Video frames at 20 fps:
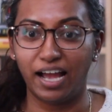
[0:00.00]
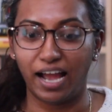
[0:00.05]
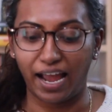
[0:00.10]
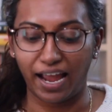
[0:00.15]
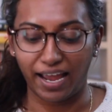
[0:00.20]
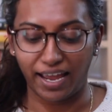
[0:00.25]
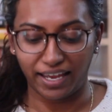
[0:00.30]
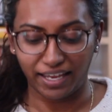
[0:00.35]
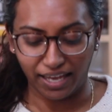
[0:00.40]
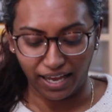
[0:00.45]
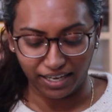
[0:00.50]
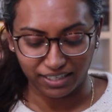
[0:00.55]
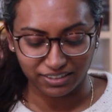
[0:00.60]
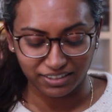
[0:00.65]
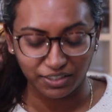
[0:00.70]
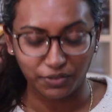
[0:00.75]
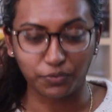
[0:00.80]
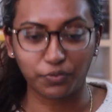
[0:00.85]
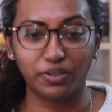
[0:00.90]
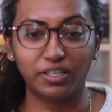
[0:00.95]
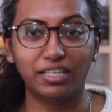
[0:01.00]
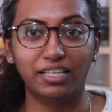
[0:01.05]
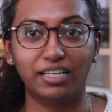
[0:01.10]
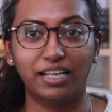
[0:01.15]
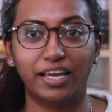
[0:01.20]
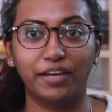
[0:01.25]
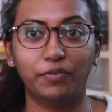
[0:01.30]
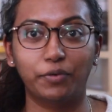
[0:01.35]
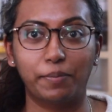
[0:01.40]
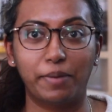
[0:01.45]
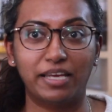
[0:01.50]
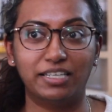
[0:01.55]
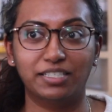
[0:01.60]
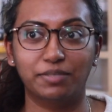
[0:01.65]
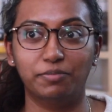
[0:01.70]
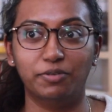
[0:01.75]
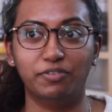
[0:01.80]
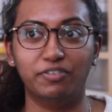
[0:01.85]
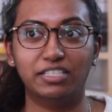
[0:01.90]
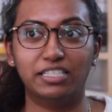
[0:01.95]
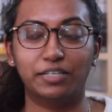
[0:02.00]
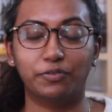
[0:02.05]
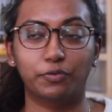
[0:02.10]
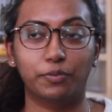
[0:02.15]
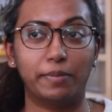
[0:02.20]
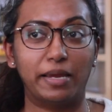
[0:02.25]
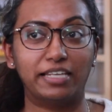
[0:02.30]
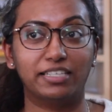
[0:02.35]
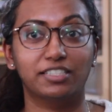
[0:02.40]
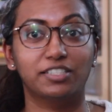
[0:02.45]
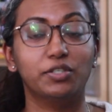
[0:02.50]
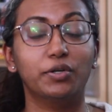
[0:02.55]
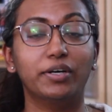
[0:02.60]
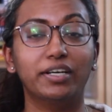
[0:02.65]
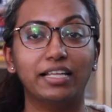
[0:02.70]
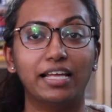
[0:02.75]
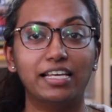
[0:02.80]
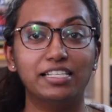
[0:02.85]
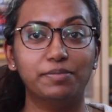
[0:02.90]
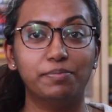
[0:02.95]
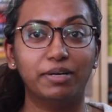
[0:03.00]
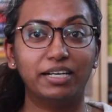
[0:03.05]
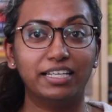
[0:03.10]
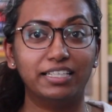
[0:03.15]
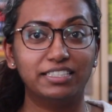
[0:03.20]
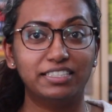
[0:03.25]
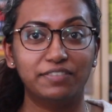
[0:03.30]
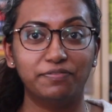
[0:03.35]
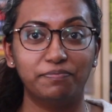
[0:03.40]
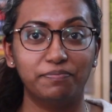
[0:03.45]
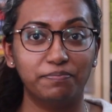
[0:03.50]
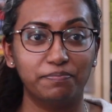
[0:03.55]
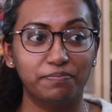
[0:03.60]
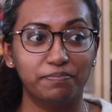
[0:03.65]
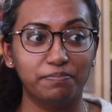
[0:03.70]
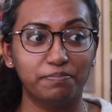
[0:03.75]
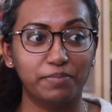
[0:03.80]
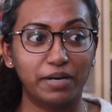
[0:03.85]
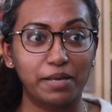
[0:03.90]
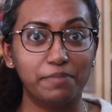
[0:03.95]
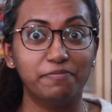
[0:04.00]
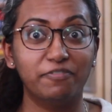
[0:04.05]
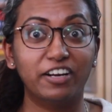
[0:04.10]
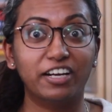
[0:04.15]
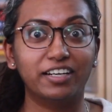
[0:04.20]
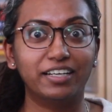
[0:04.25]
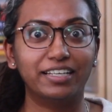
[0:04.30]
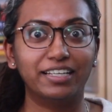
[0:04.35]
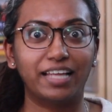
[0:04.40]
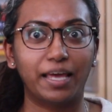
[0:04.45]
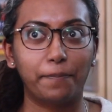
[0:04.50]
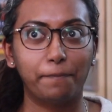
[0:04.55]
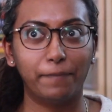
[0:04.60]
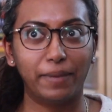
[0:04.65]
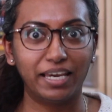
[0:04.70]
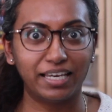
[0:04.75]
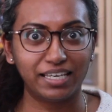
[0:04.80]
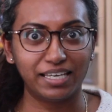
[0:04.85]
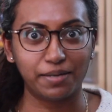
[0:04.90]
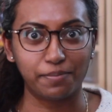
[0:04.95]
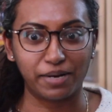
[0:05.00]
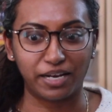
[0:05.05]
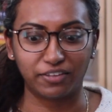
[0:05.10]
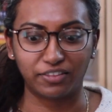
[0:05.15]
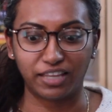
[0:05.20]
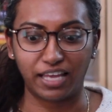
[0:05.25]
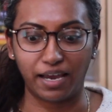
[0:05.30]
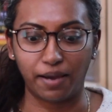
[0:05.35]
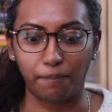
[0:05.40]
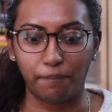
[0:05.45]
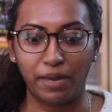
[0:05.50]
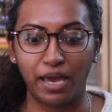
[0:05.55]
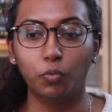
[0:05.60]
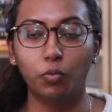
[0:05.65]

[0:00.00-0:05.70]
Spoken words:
I actually really like romantic movies and romantic storylines, but I'm very like picky about them.